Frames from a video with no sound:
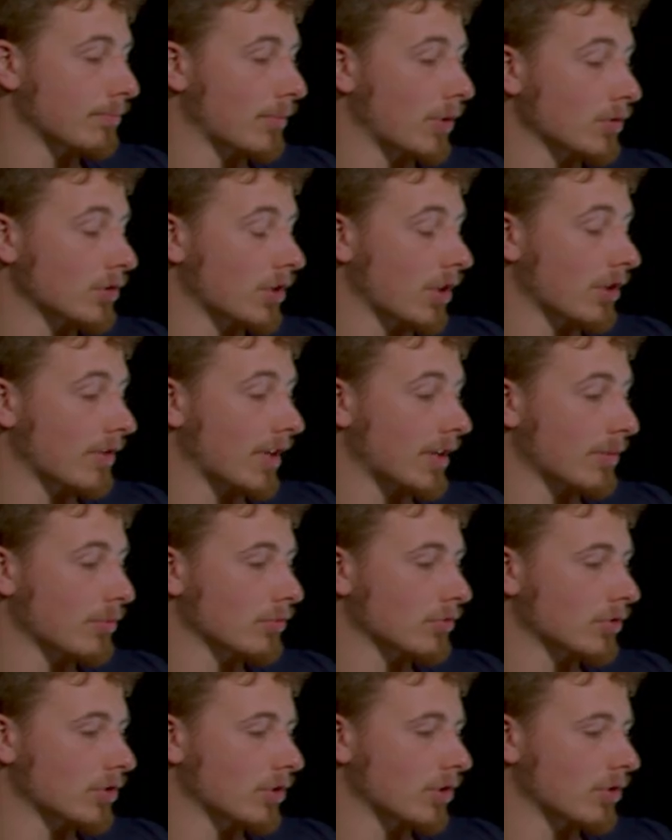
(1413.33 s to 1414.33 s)
most other
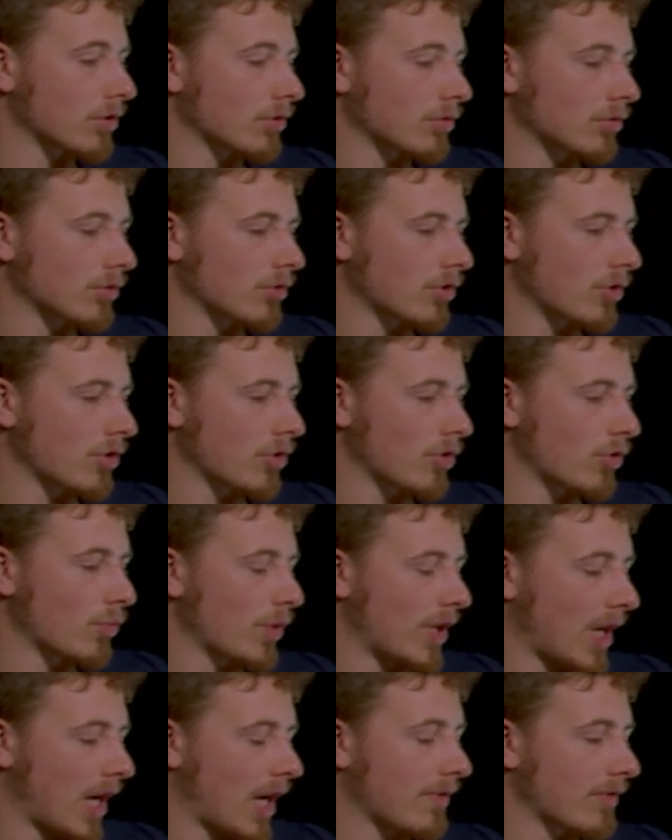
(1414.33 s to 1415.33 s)
animals that
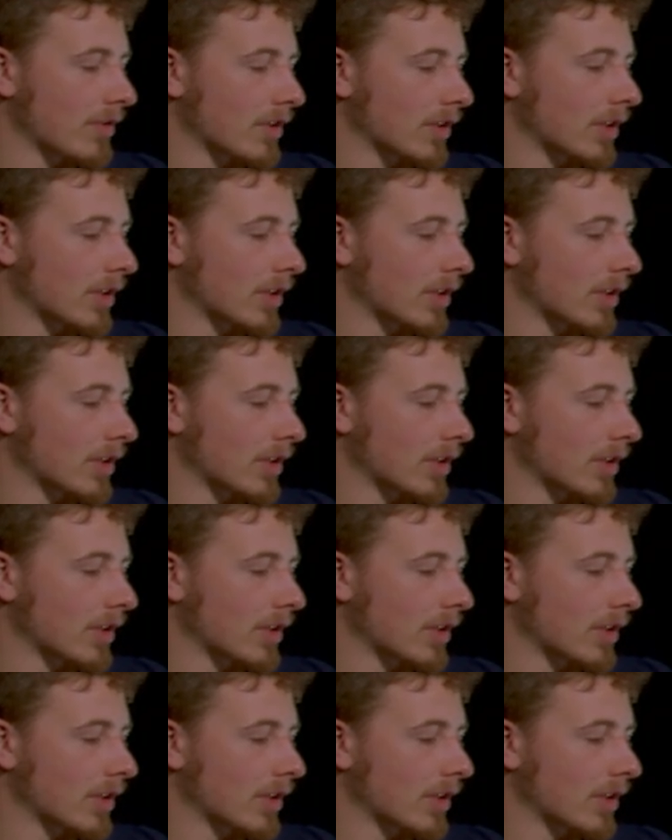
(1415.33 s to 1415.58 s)
we have in the